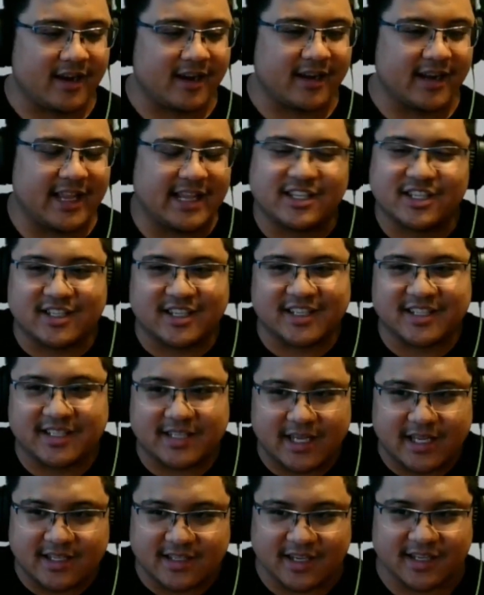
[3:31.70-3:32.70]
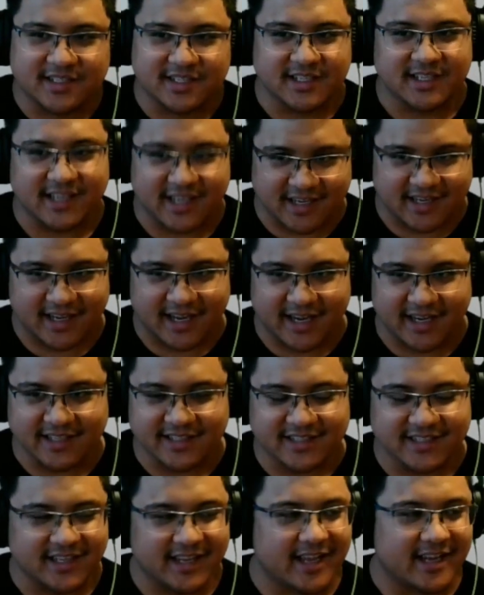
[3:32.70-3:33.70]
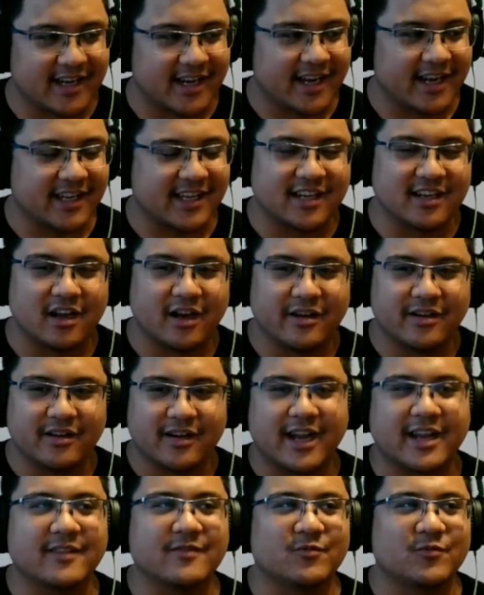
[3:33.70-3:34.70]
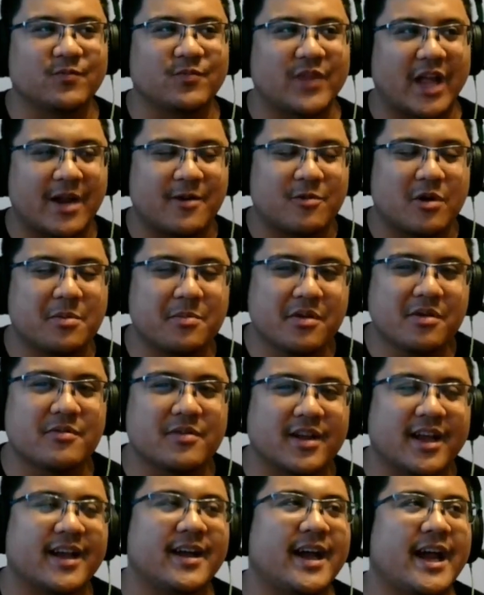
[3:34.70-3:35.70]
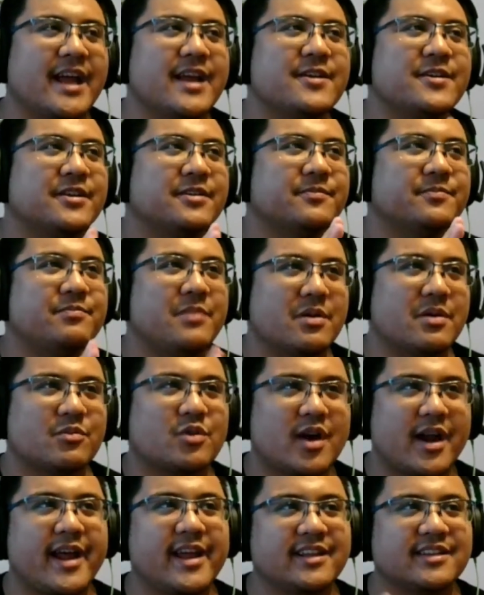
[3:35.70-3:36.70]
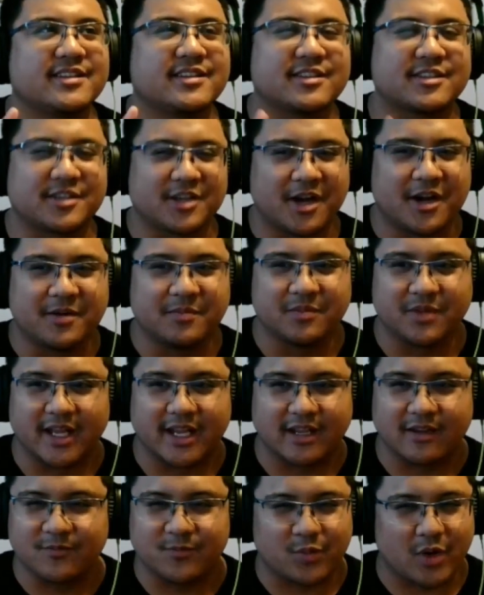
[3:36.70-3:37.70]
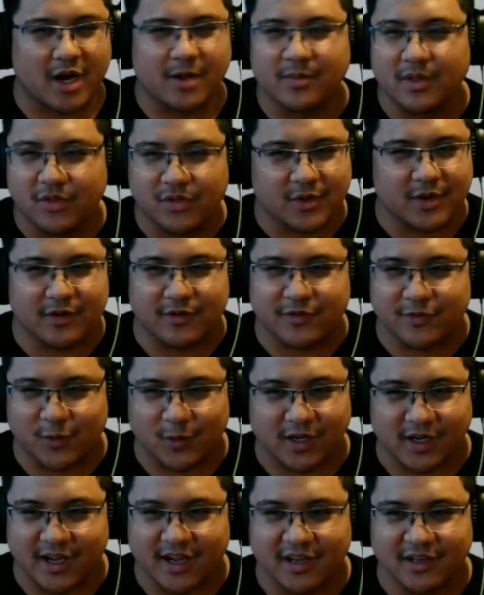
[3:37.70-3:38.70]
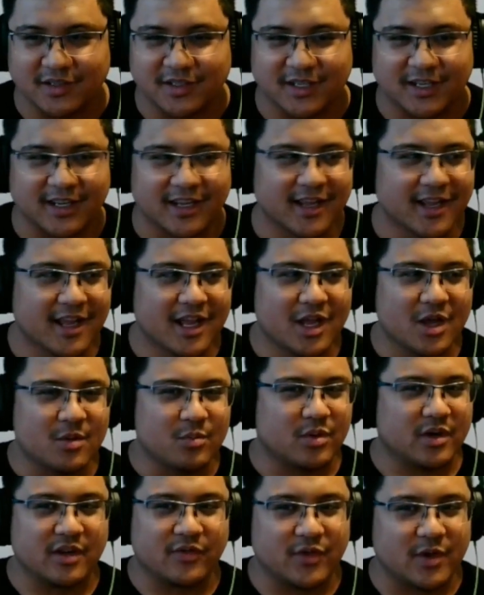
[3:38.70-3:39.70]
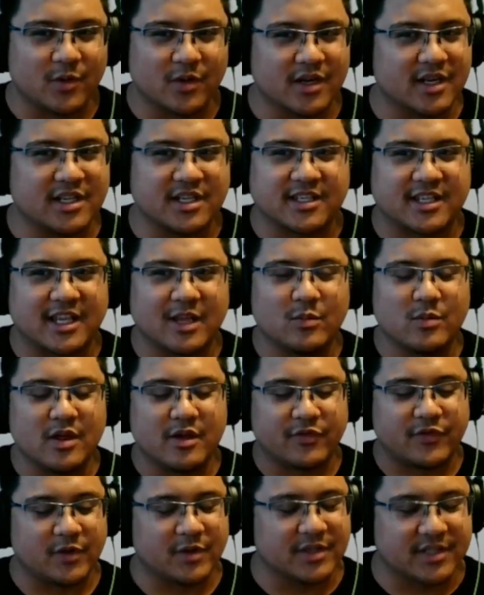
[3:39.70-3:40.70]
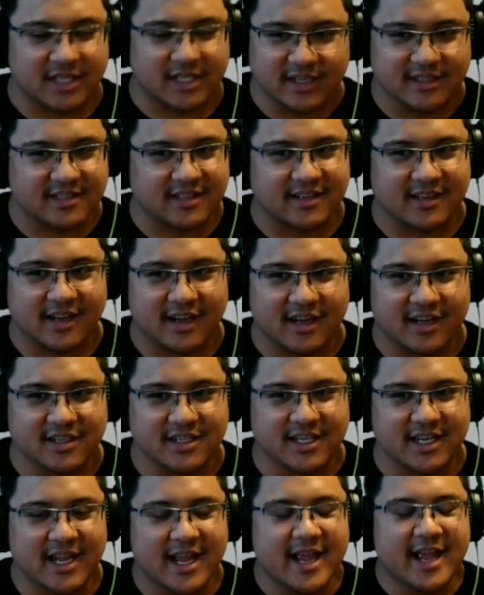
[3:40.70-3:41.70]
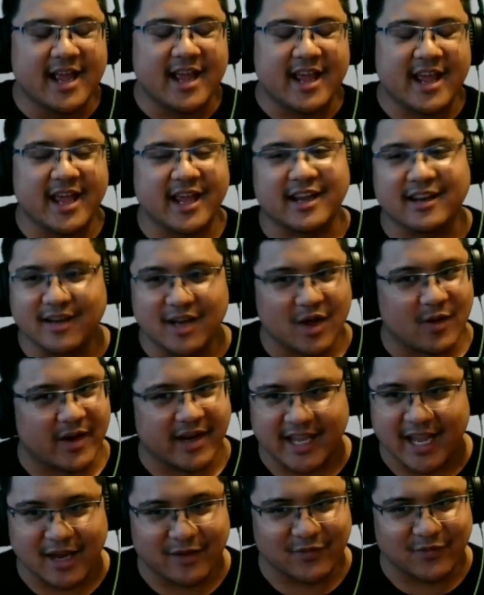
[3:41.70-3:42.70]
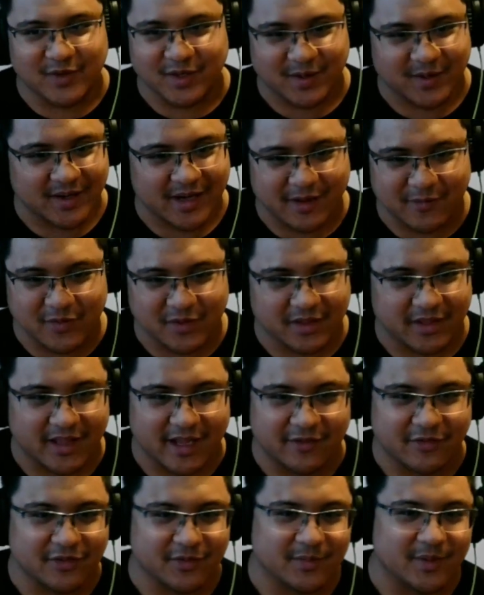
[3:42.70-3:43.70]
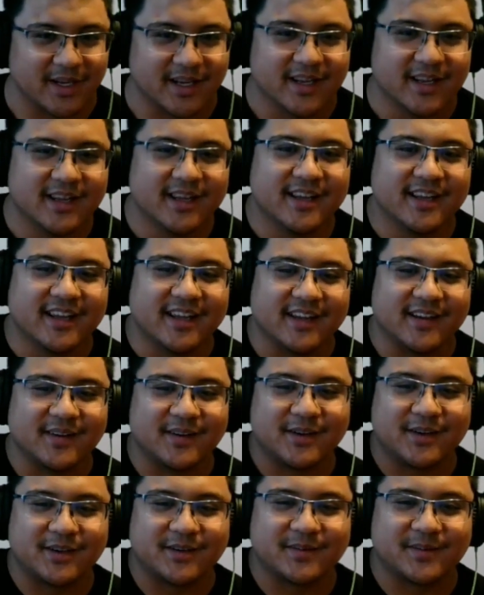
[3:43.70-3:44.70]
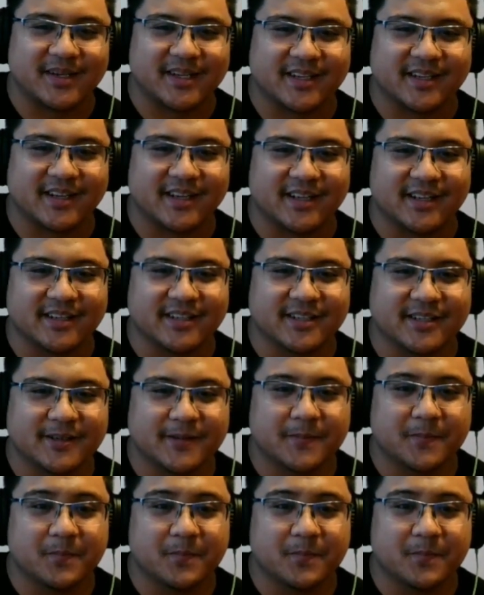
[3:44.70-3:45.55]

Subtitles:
it's just, it doesn't connect, and I can, I memorize some, like, probably three or four kanji, but if you were to just give me a full sentence in kanji, heck no, I can't figure it out for the life of me. Oh my gosh.